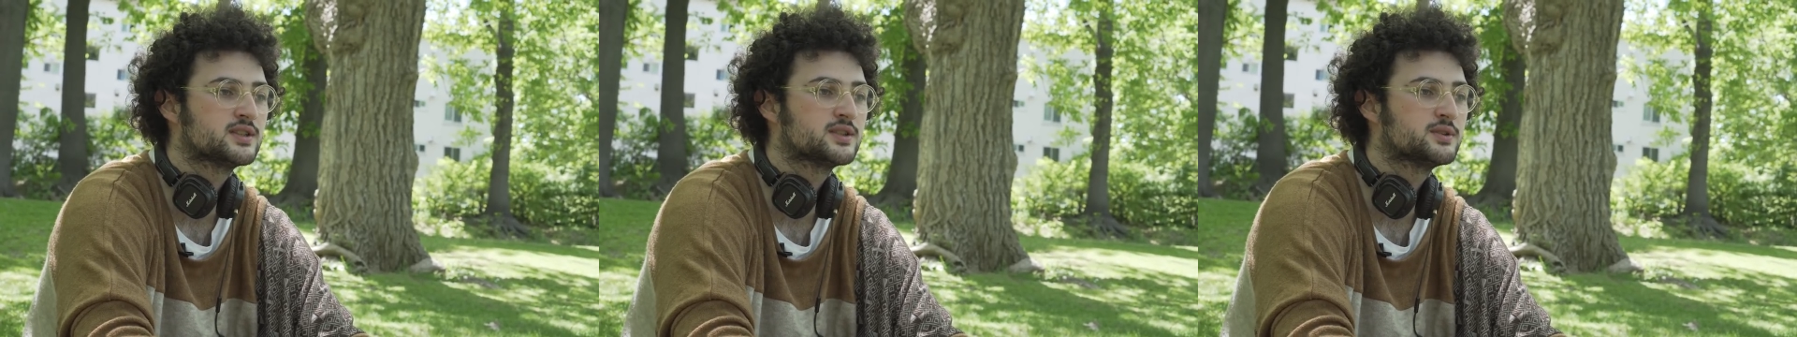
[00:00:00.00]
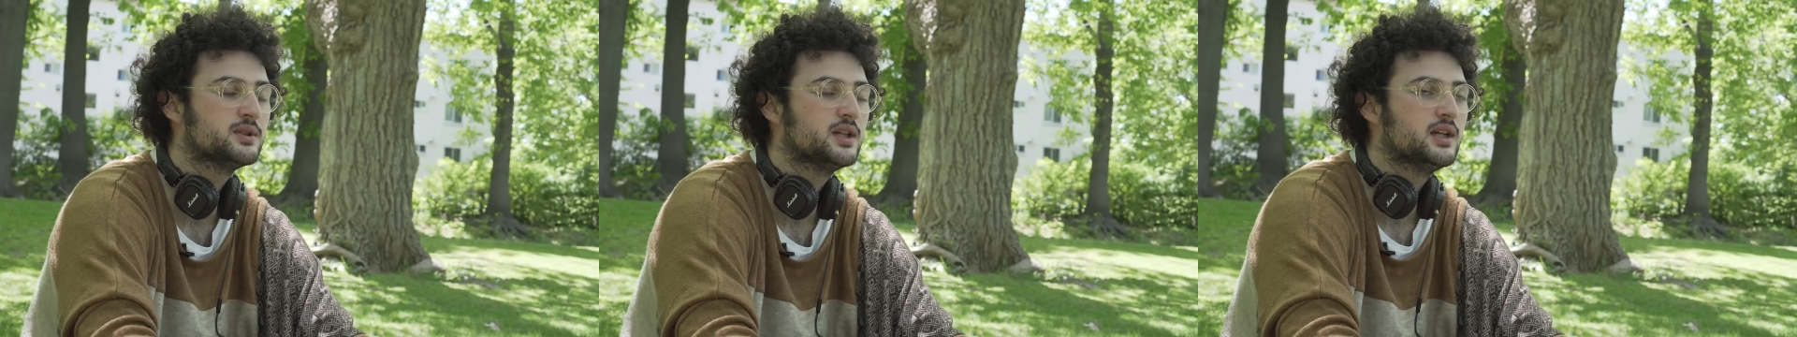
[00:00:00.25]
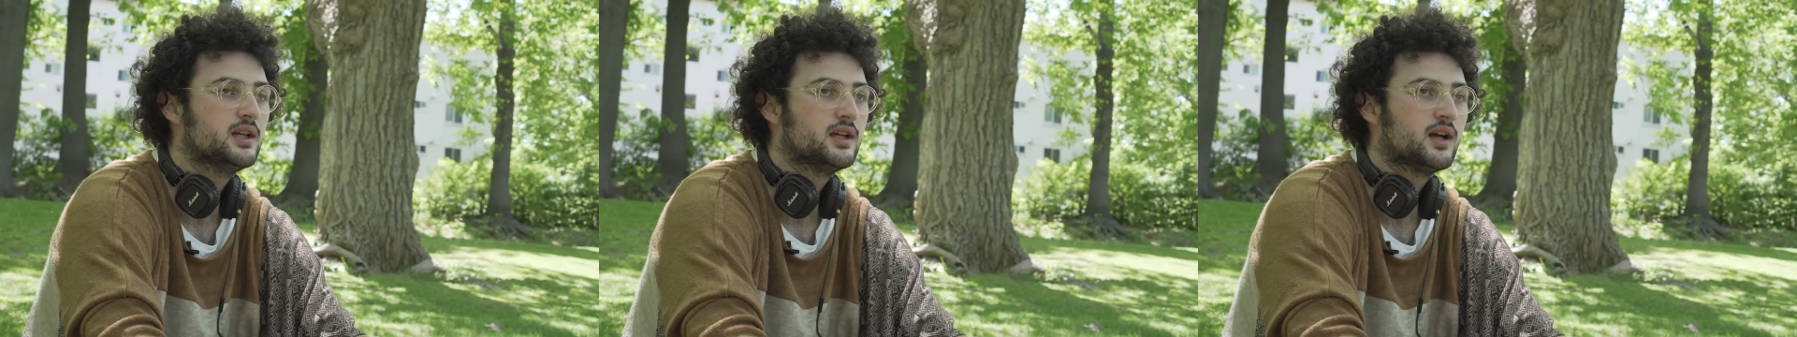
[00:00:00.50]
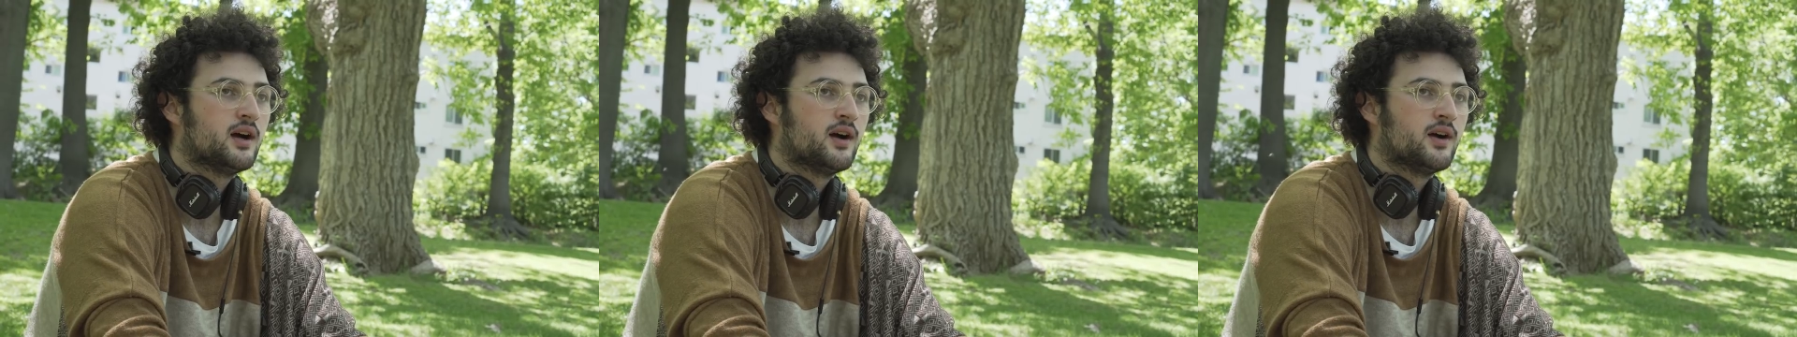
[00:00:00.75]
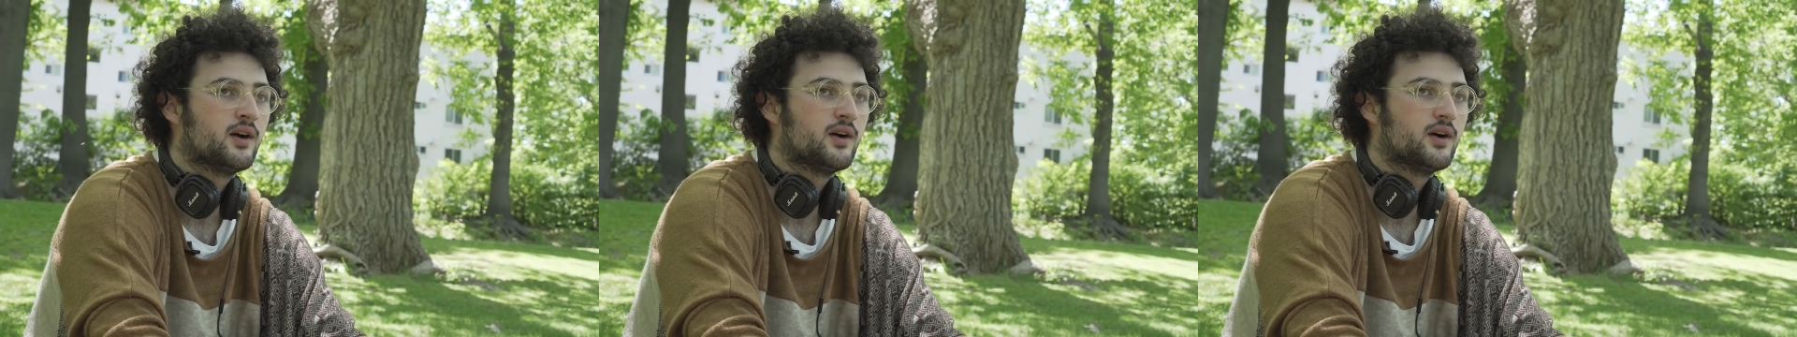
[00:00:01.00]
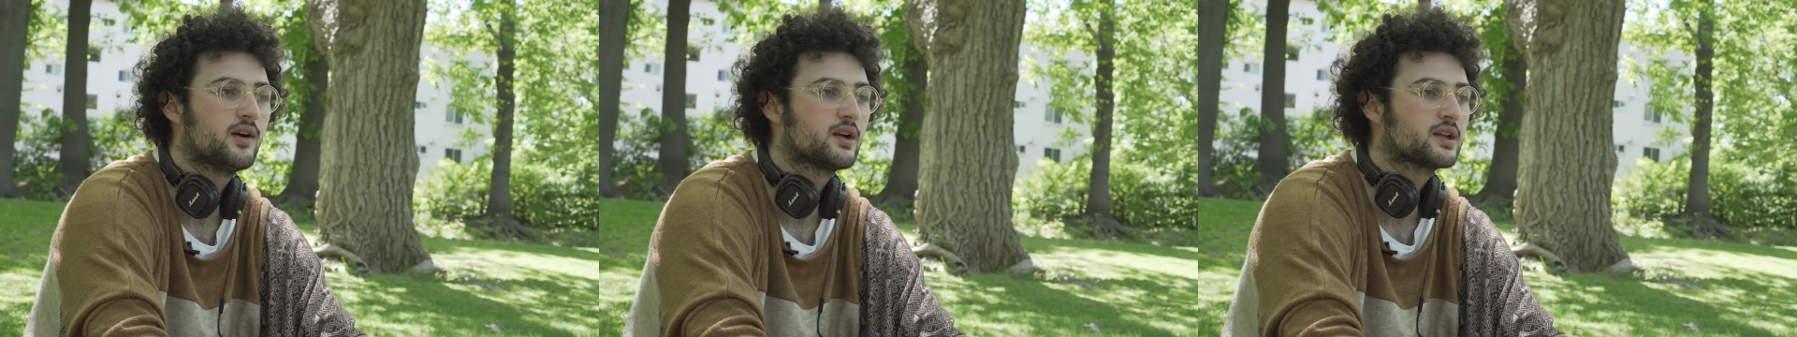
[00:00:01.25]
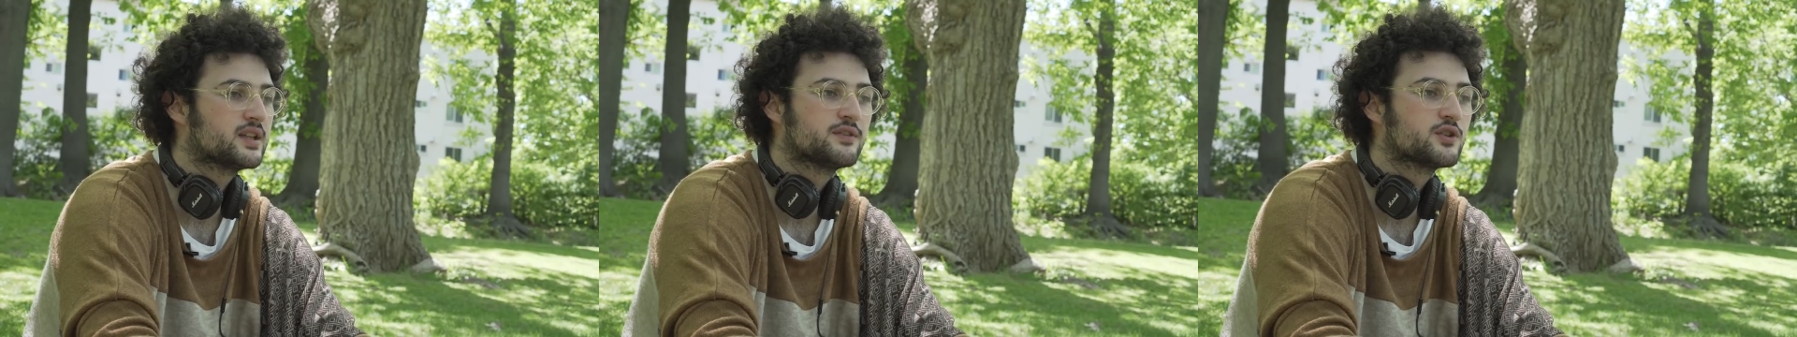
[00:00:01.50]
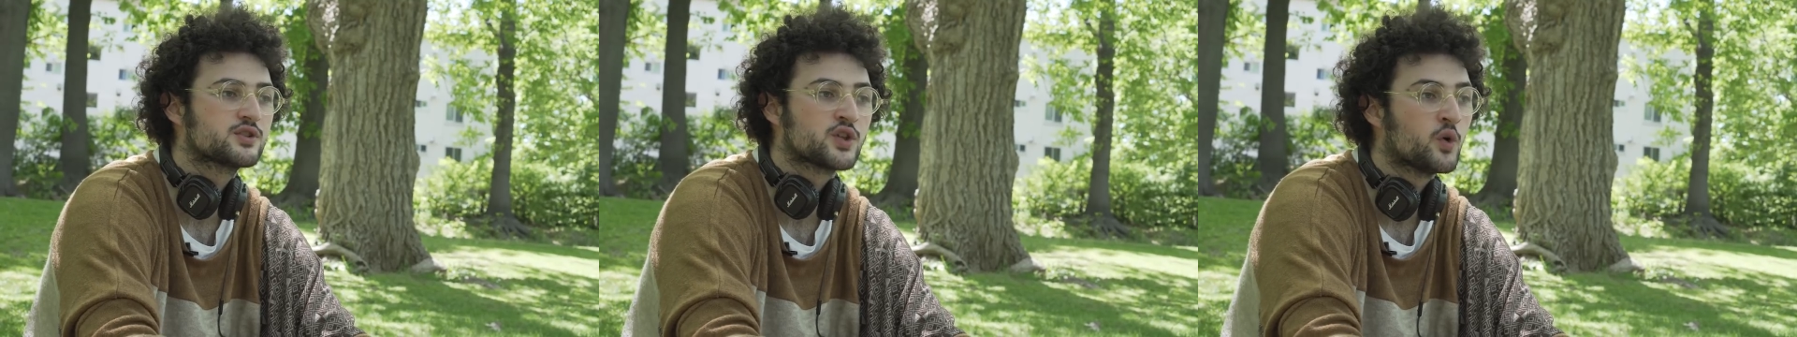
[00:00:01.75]
to uh,
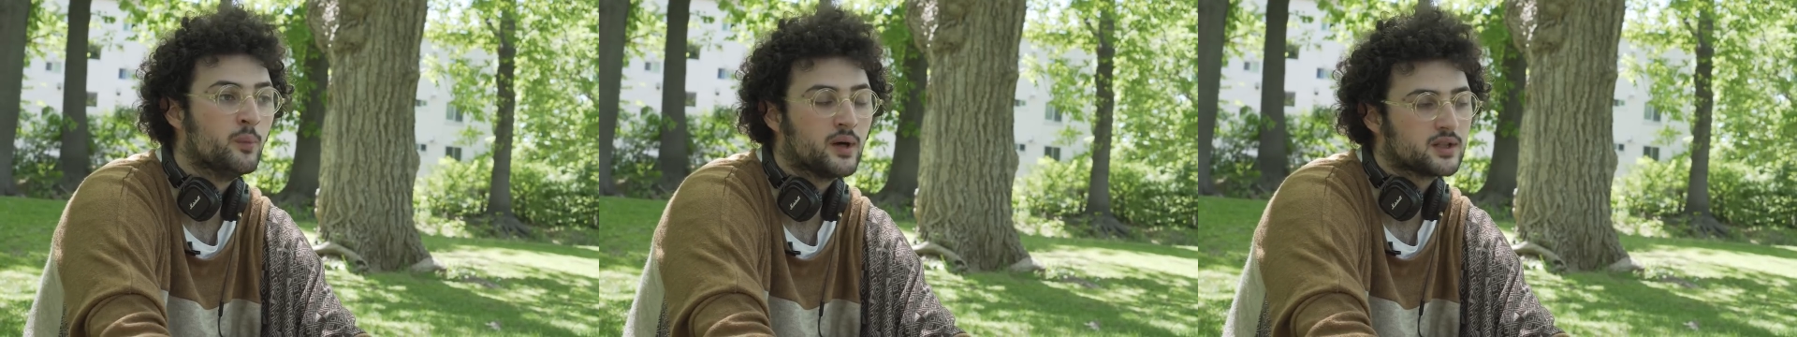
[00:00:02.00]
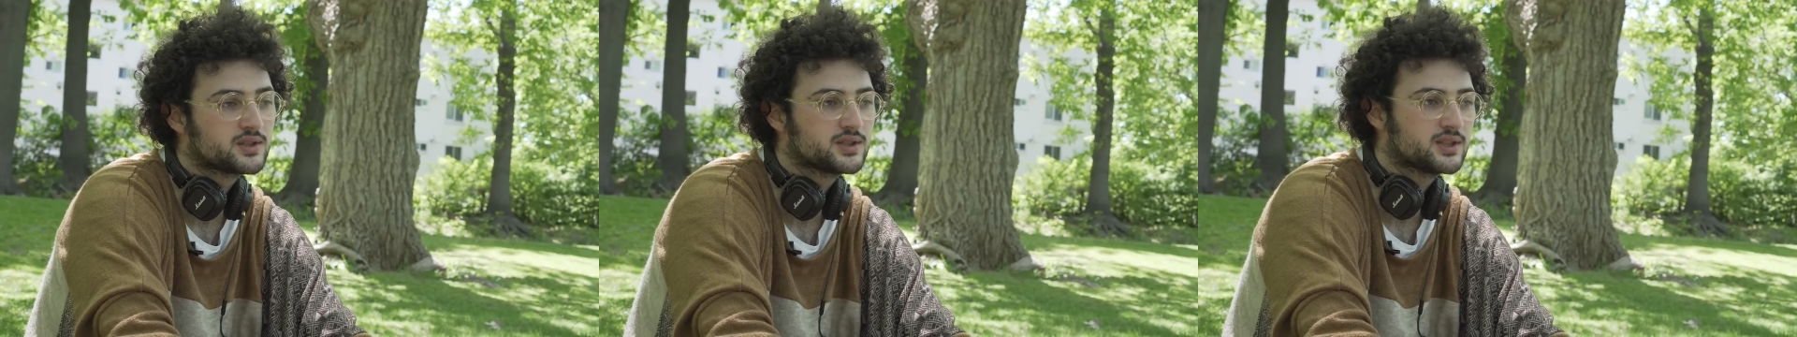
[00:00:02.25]
give you so much